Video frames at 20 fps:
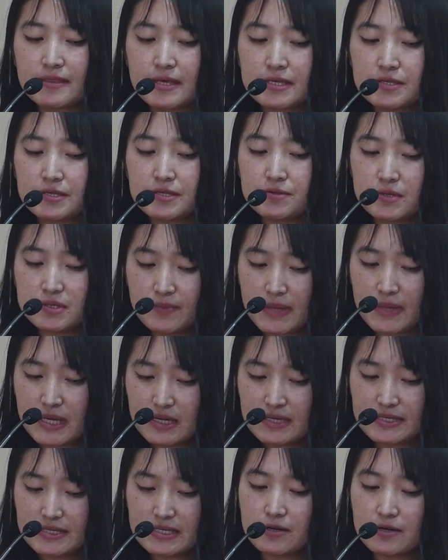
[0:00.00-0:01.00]
This was
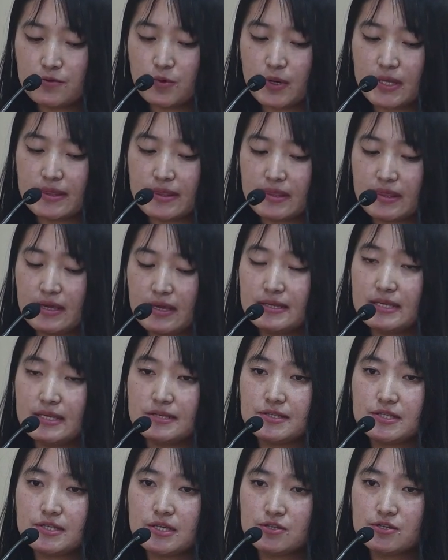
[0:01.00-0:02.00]
mainly done with the
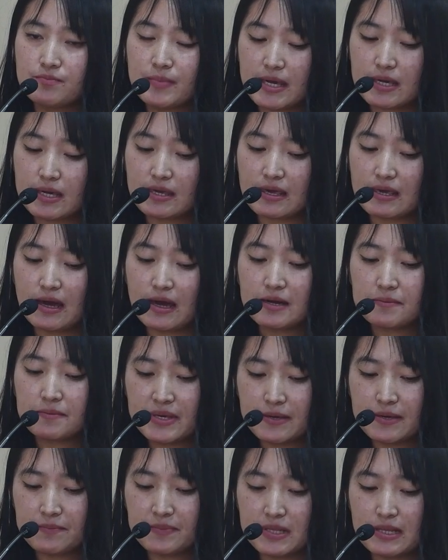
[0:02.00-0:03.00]
intention to make young
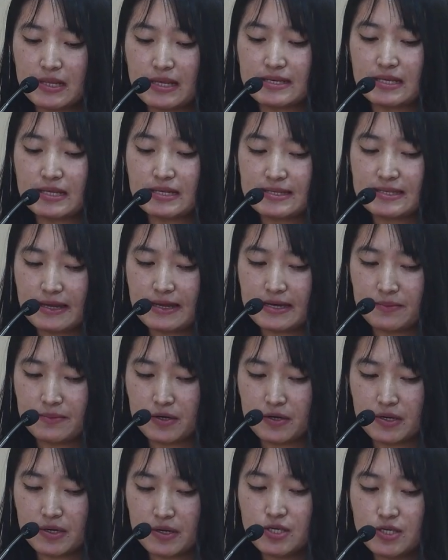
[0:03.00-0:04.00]
people understand
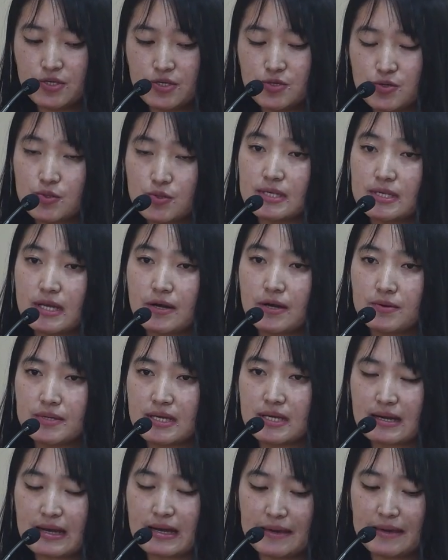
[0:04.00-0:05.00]
about issues
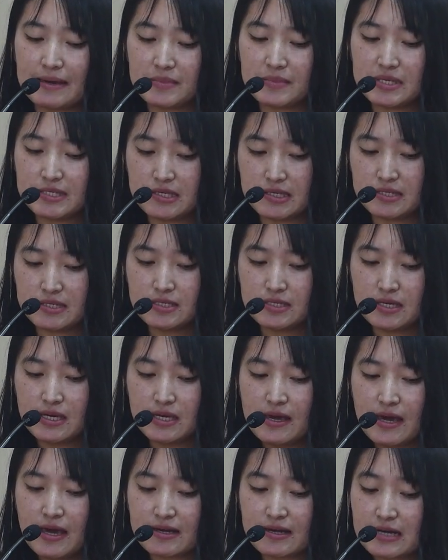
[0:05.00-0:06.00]
surrounding climate change
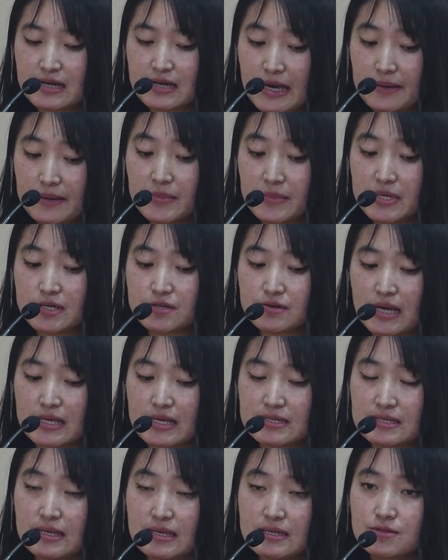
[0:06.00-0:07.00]
and climate
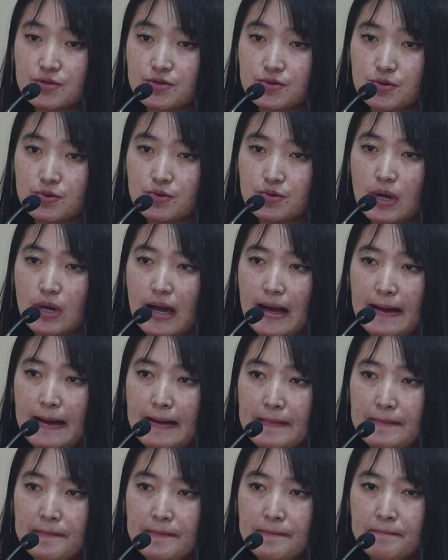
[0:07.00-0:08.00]
crisis through
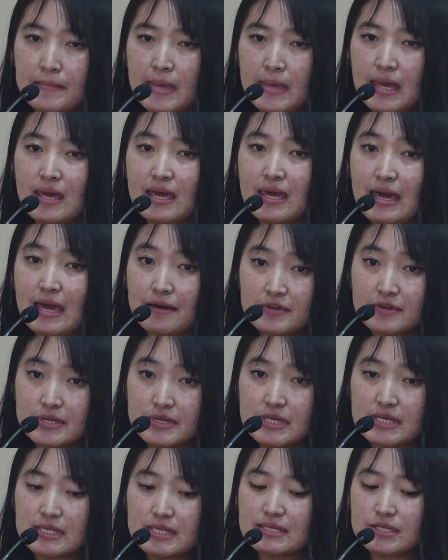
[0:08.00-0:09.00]

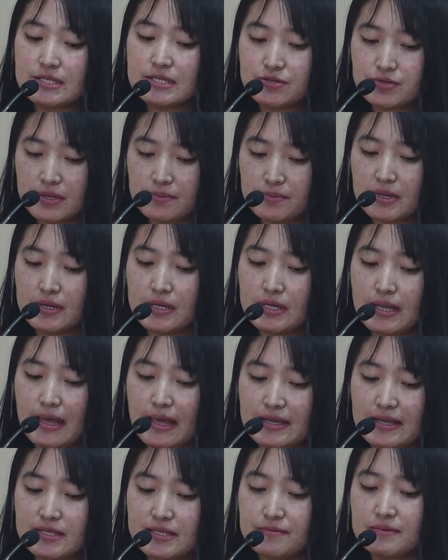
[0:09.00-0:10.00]
evidence-driven
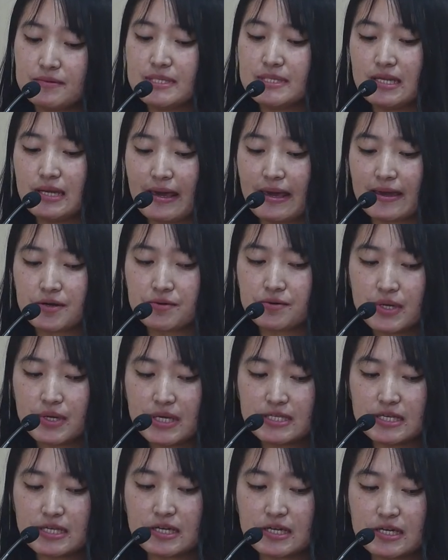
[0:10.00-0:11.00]
activity like
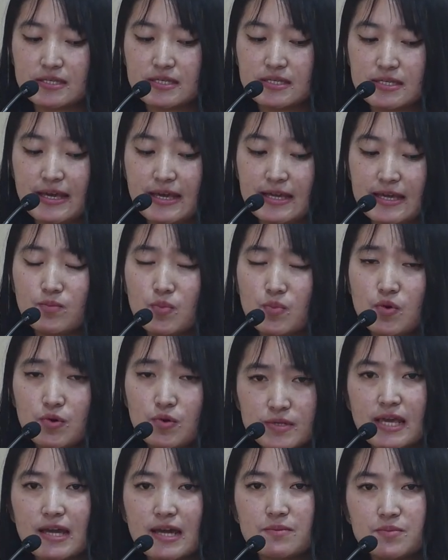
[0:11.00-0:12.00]
research that
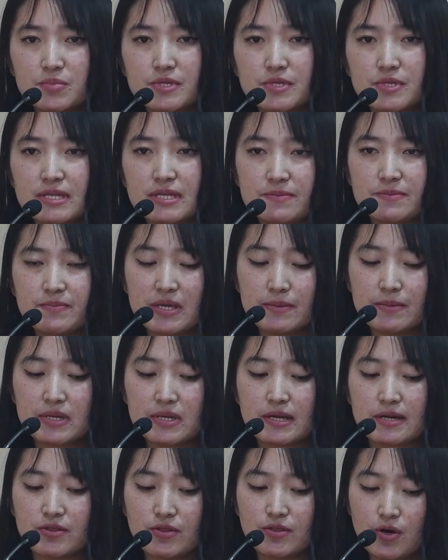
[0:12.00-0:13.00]
most young Bhutanese
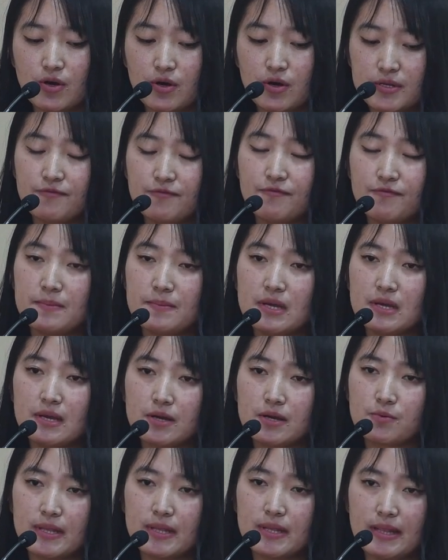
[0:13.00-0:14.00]
people are not
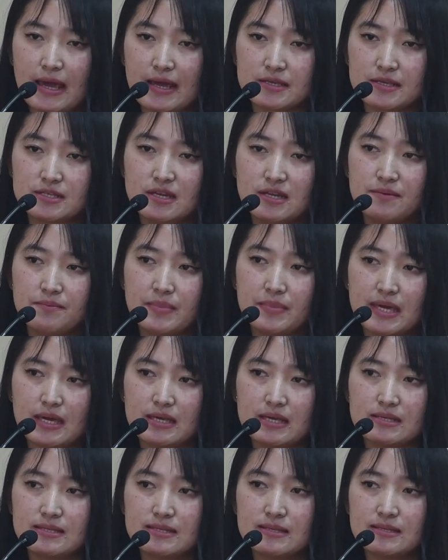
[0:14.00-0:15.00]
familiar with, actually,
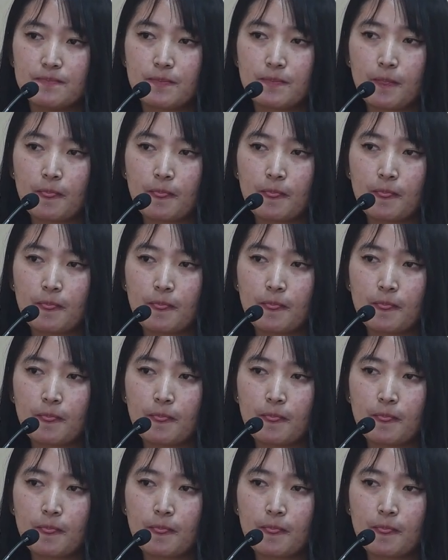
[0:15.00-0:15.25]
because